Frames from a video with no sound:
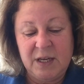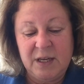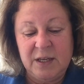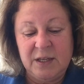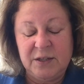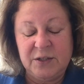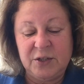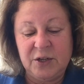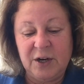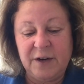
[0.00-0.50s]

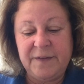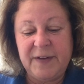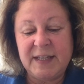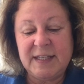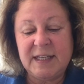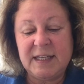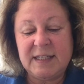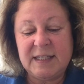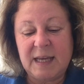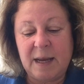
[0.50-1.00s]
serve
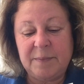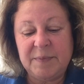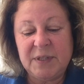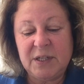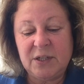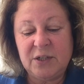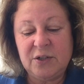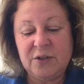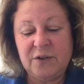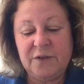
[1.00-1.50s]
as a
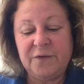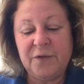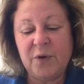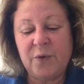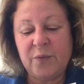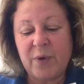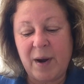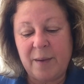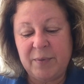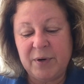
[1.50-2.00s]
substitute for
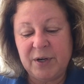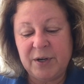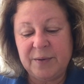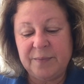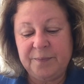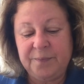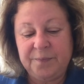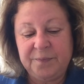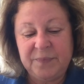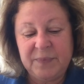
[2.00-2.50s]

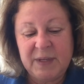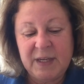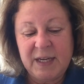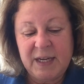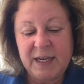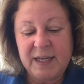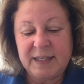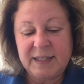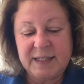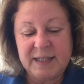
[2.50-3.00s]
rubber.
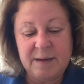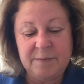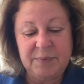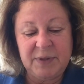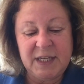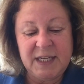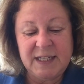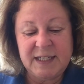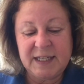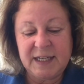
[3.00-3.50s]
It
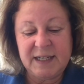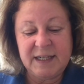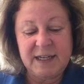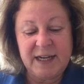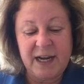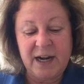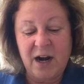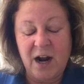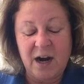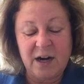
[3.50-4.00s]
simply didn't
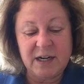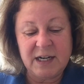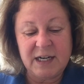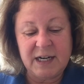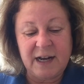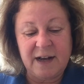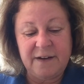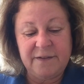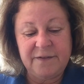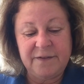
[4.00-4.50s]
get hard
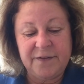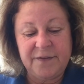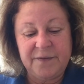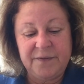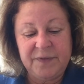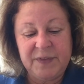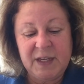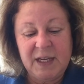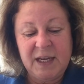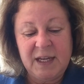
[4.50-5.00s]
enough.
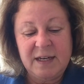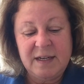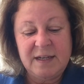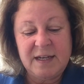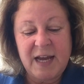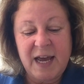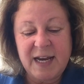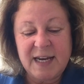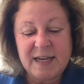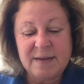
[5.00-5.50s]

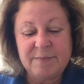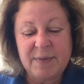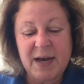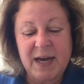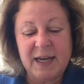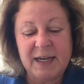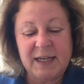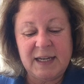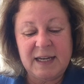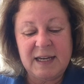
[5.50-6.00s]
Nutty
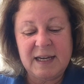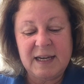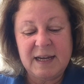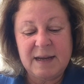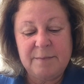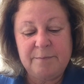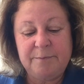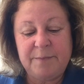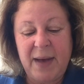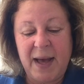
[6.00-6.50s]
putty,
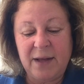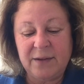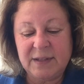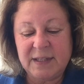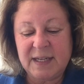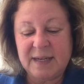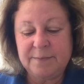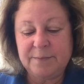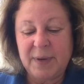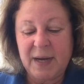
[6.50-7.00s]

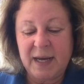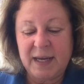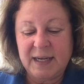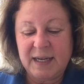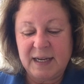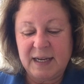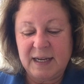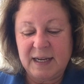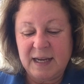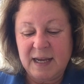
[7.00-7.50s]
bouncing
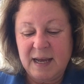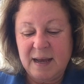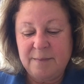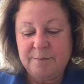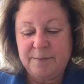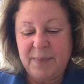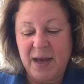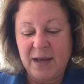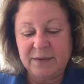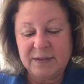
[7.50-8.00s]

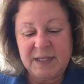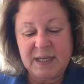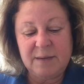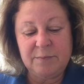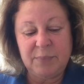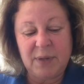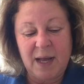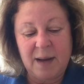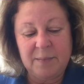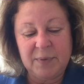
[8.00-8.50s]

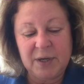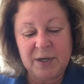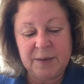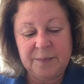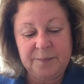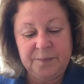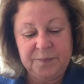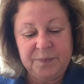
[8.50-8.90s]
blubber.